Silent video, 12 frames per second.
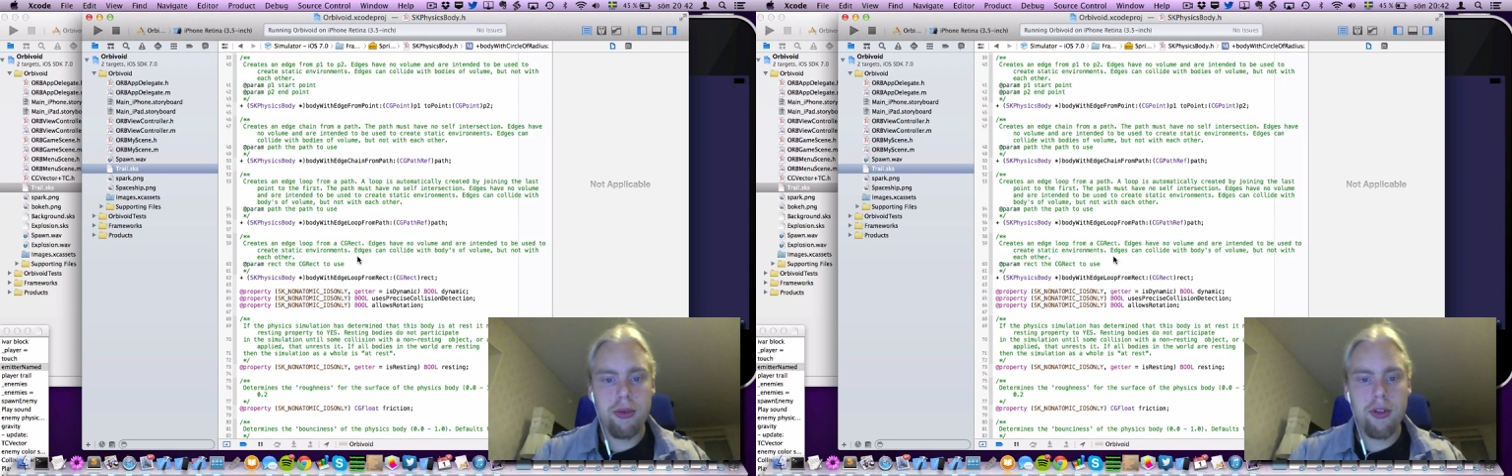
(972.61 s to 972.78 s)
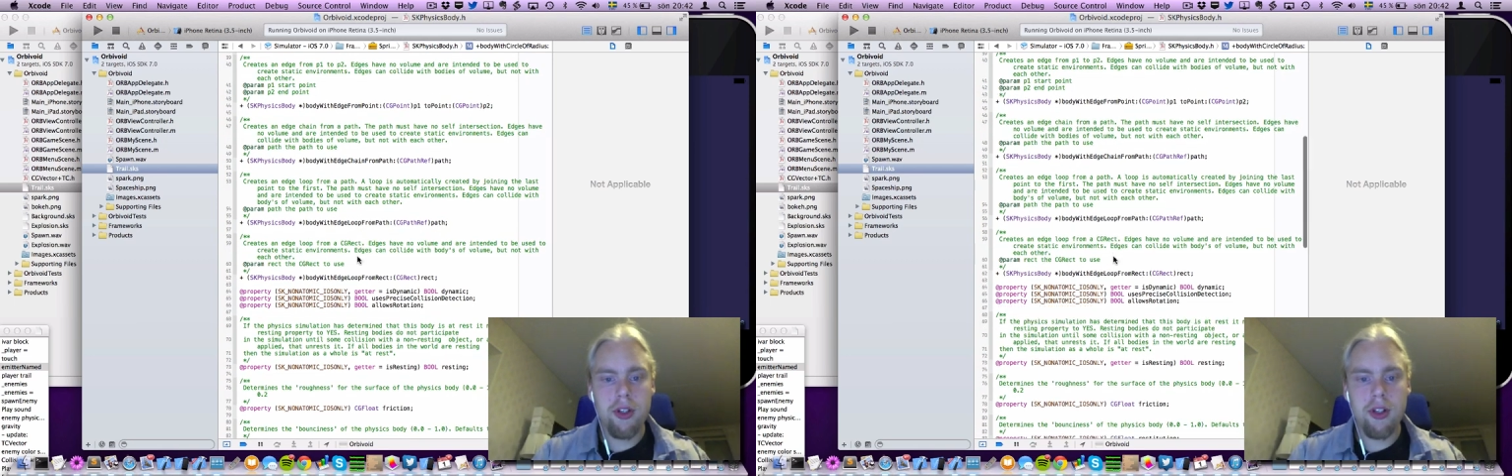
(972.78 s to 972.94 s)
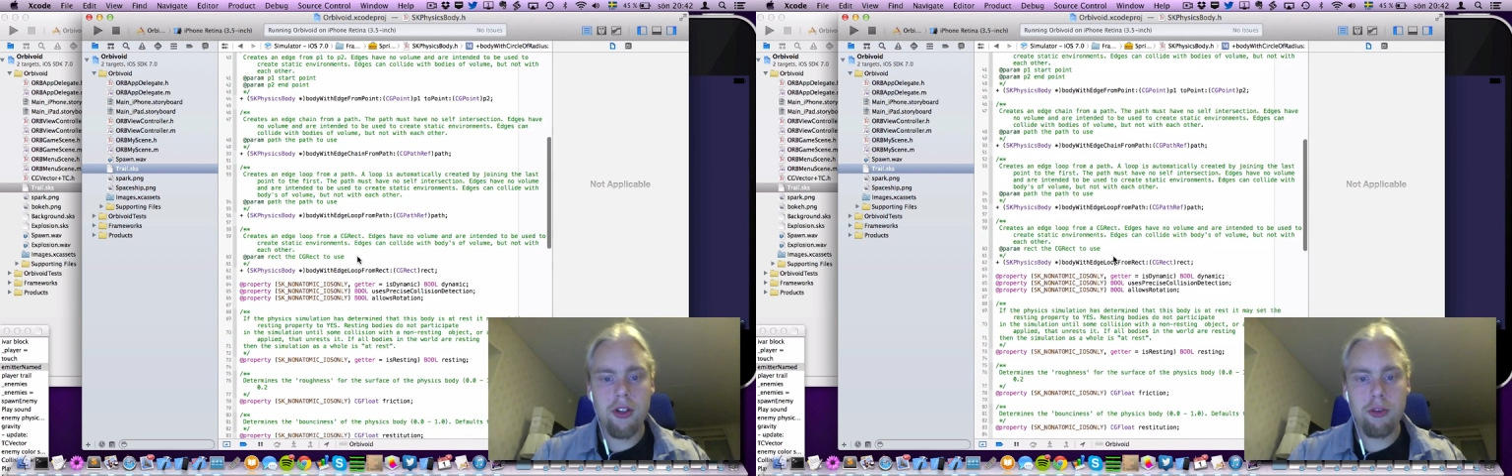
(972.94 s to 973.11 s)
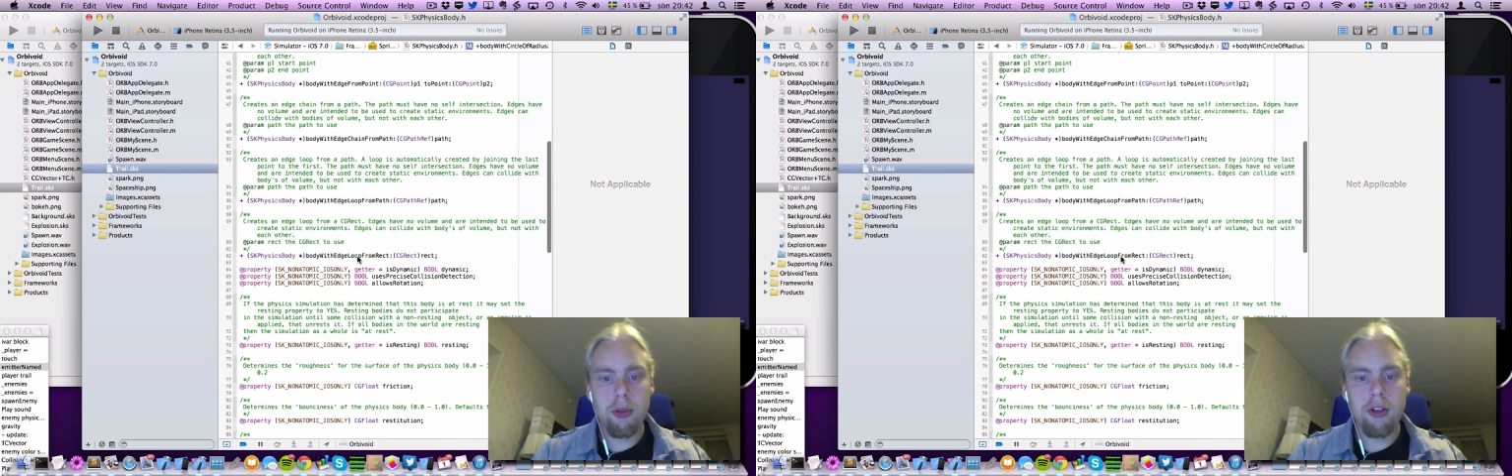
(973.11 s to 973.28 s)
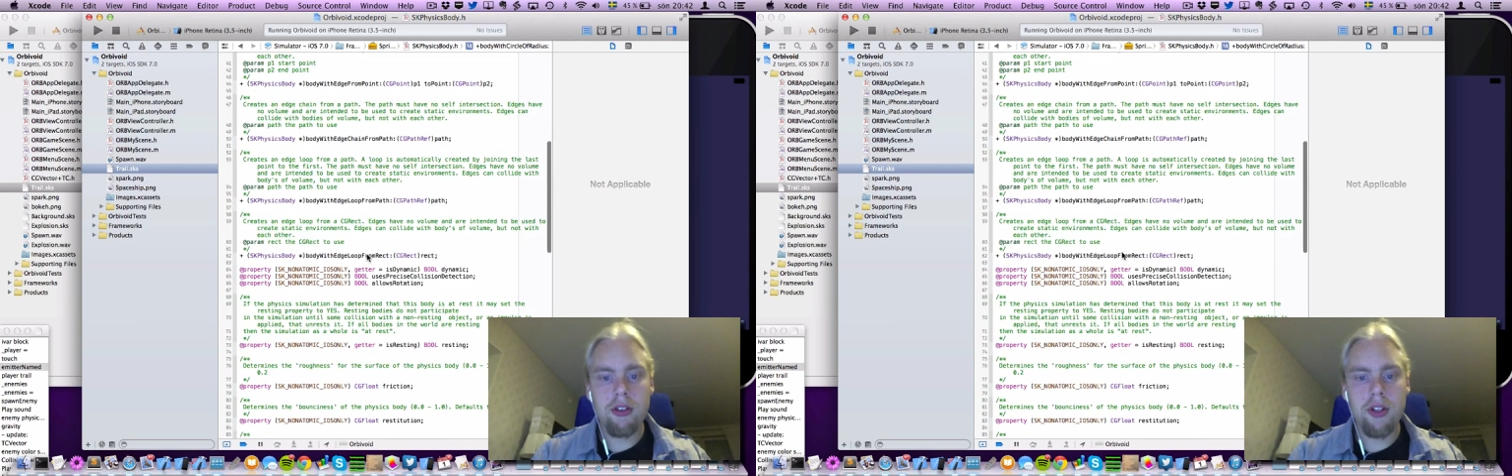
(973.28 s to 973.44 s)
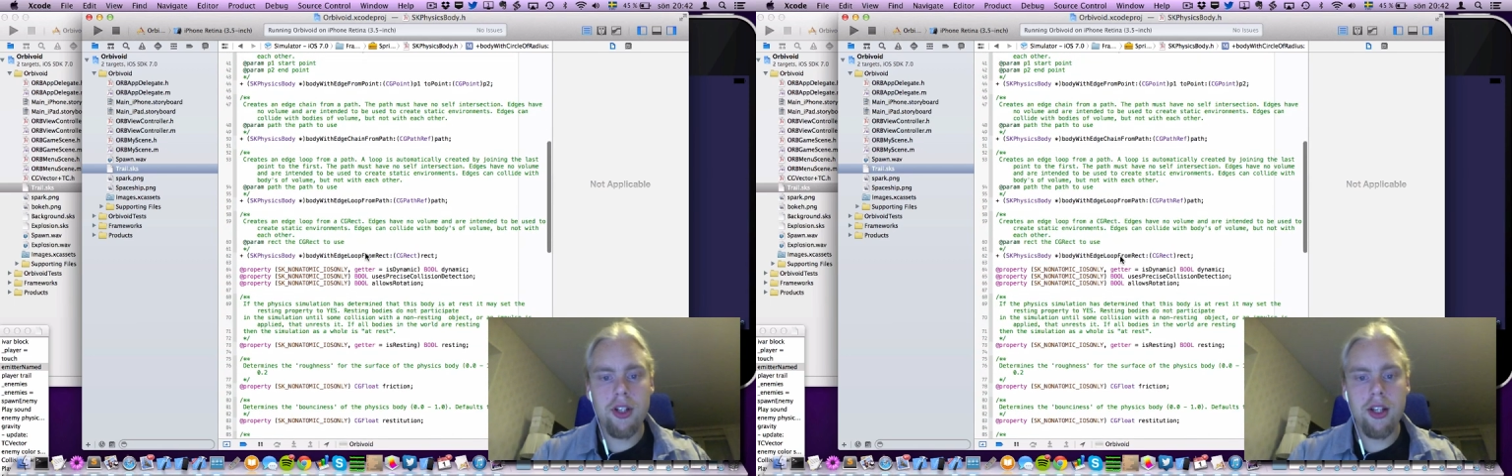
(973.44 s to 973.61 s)

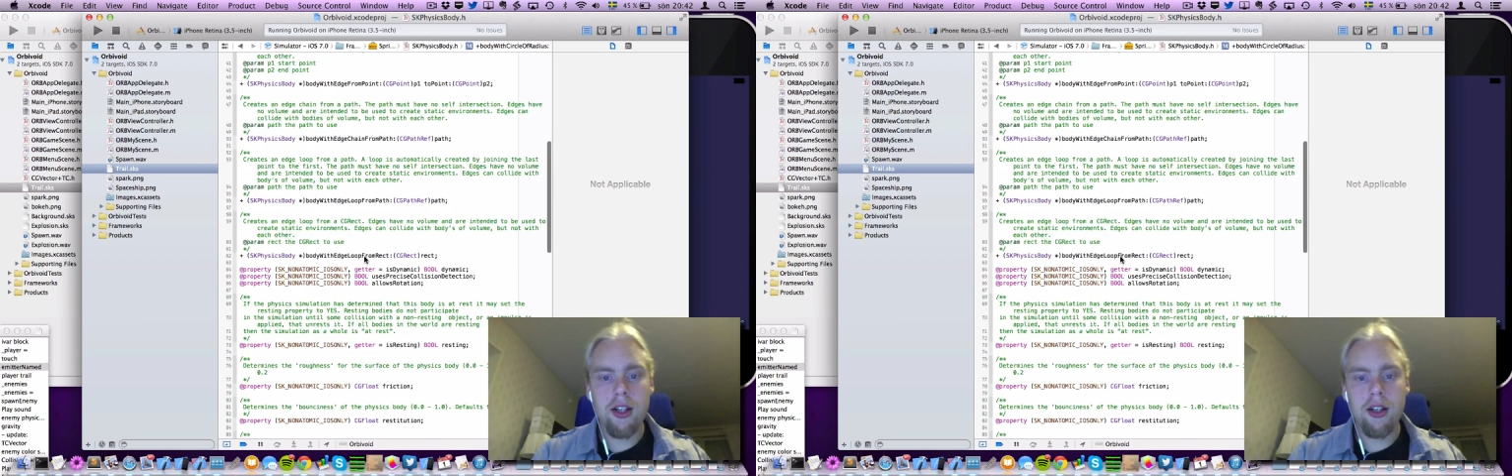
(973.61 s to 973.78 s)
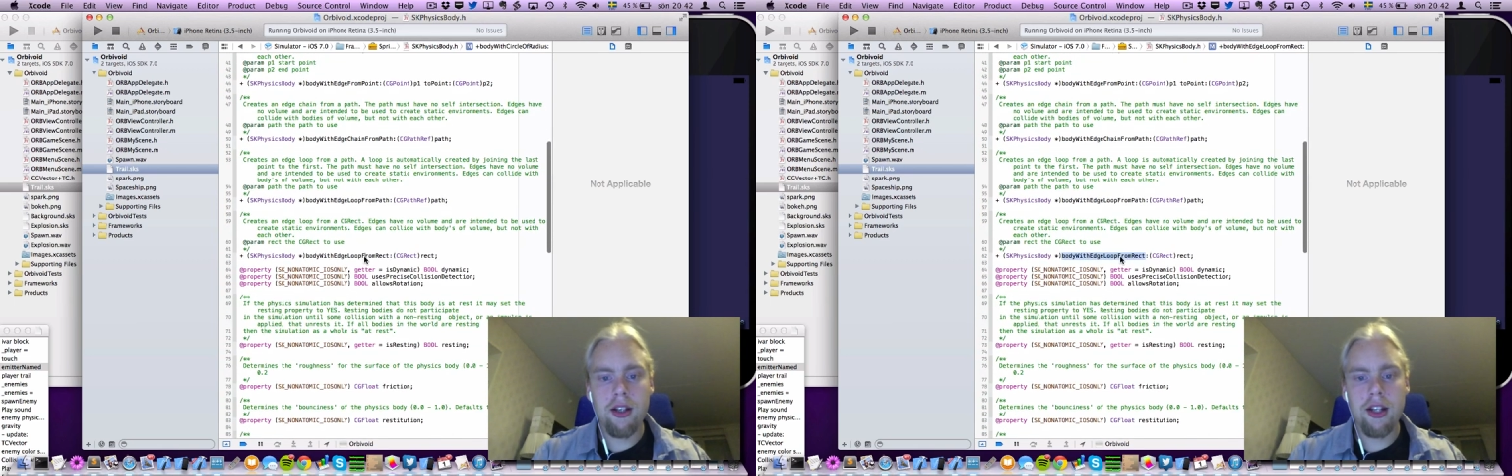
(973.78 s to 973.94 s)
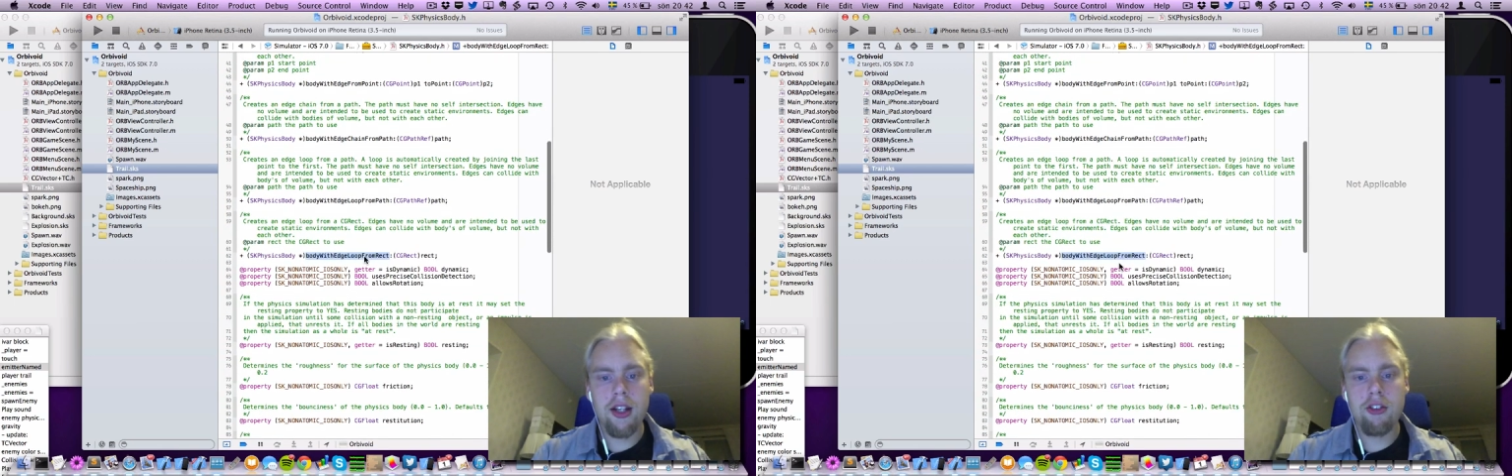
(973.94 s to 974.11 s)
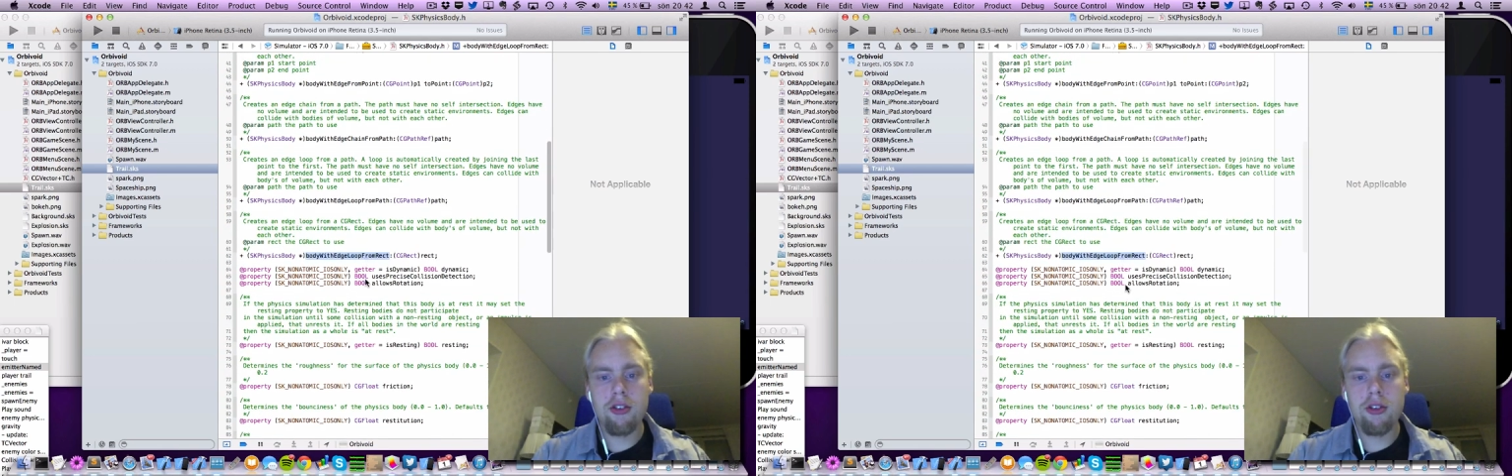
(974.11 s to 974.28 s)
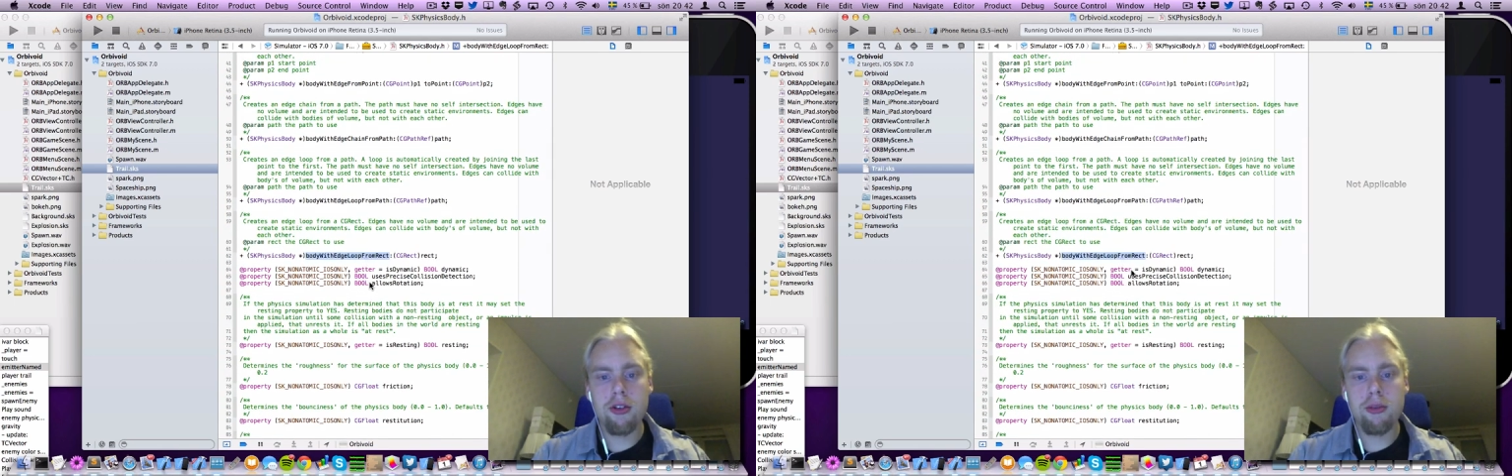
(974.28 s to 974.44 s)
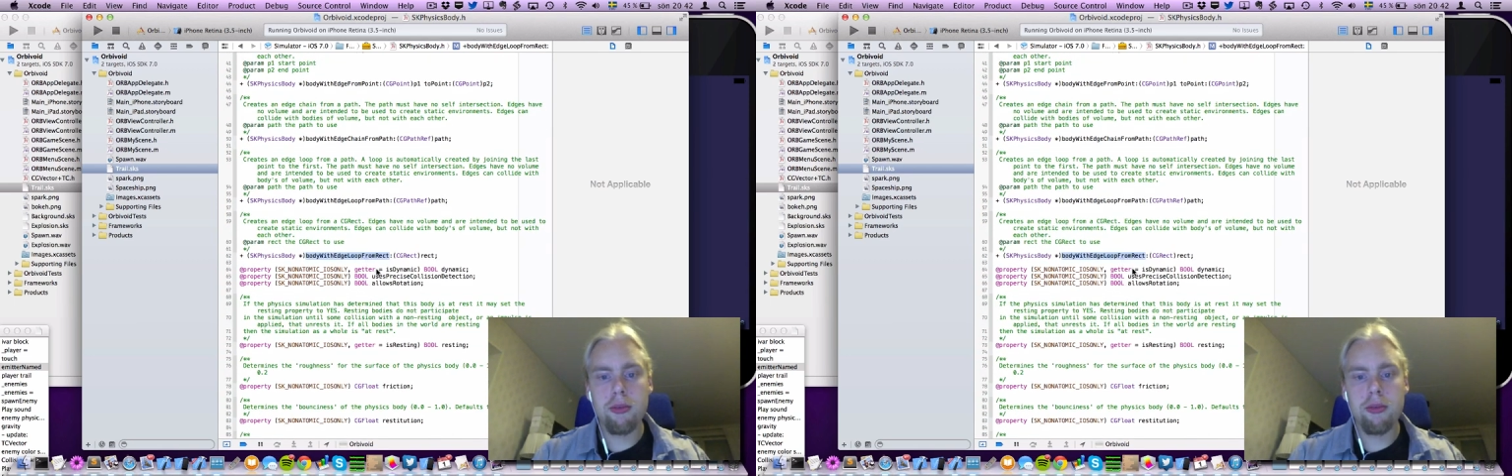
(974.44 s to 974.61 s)
Especially an edge loop